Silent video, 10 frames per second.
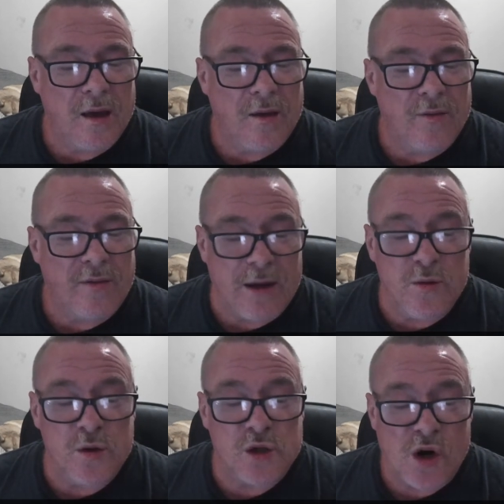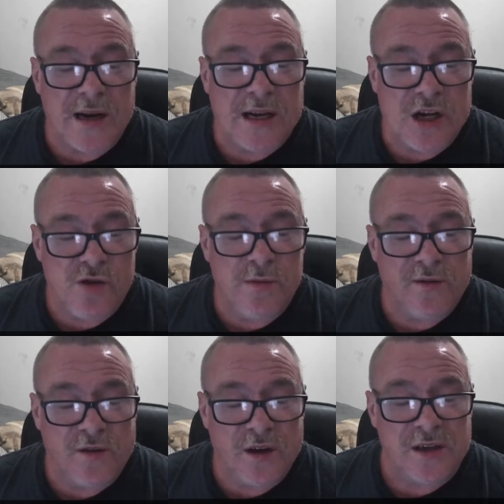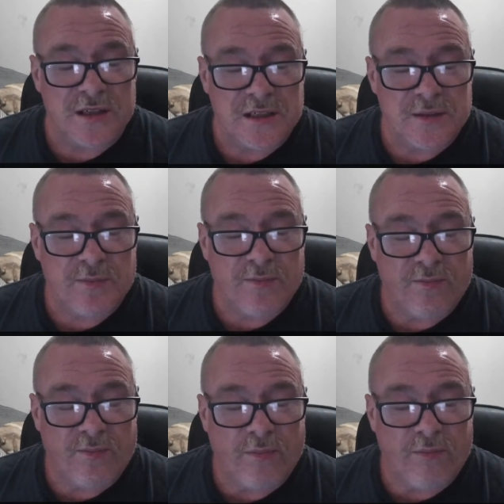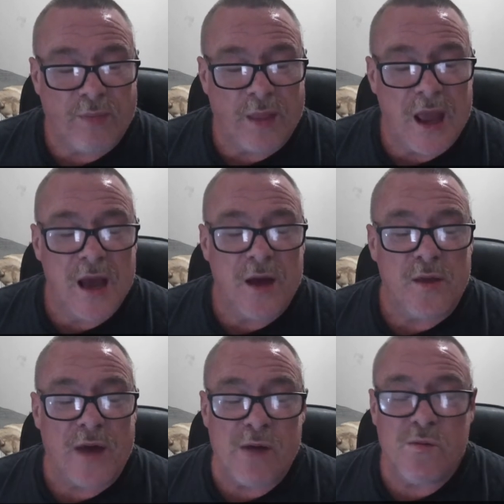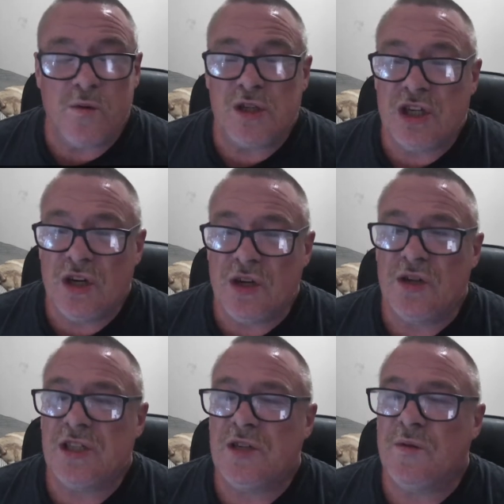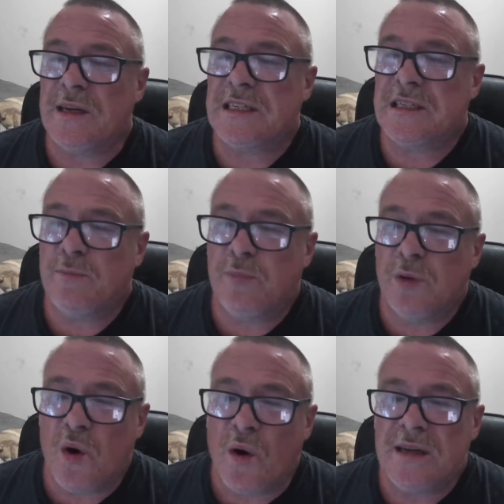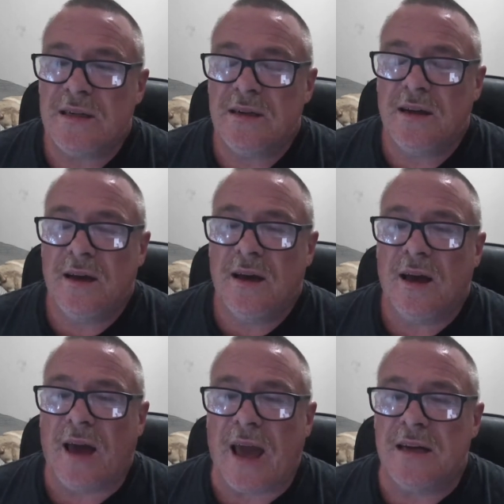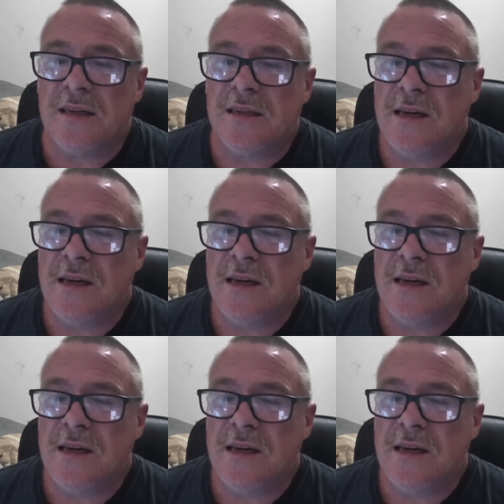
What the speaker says: they will try and kill me first. They will choose to exploit and